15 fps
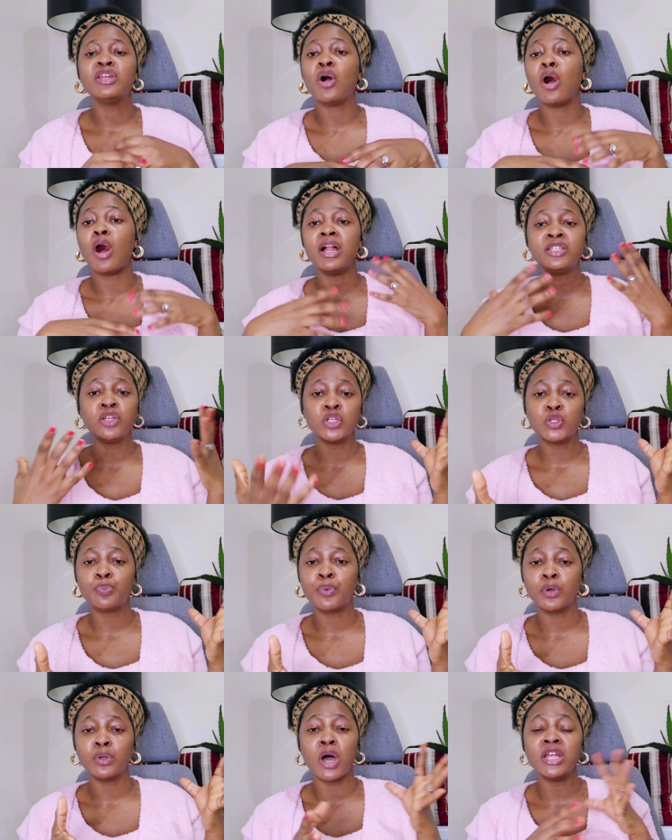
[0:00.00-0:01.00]
All
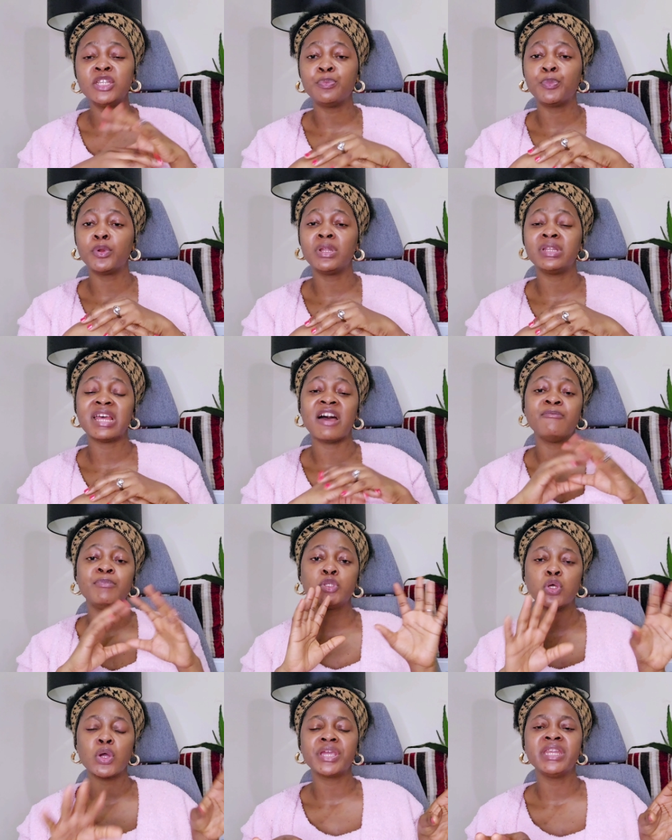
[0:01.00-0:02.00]
the products that I've
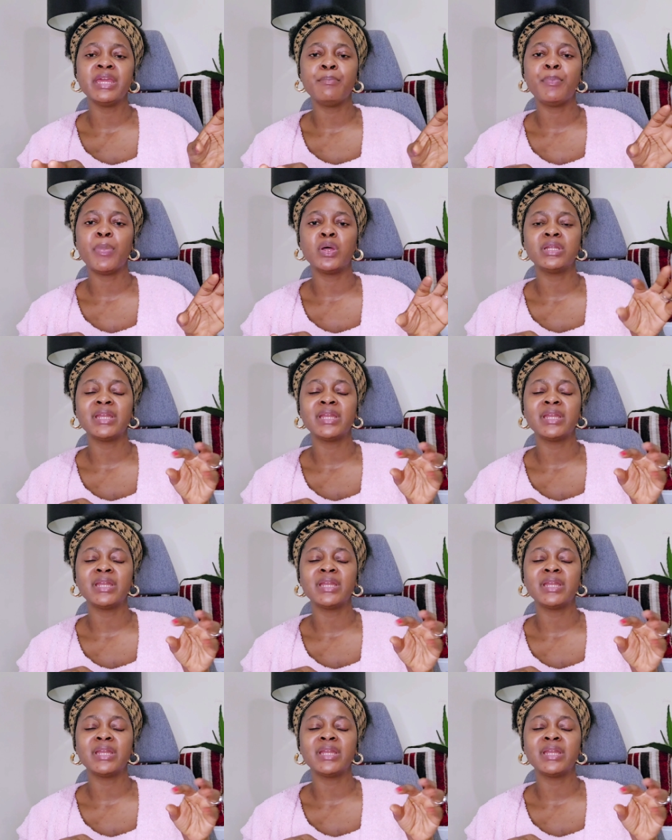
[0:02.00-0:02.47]
been talking about,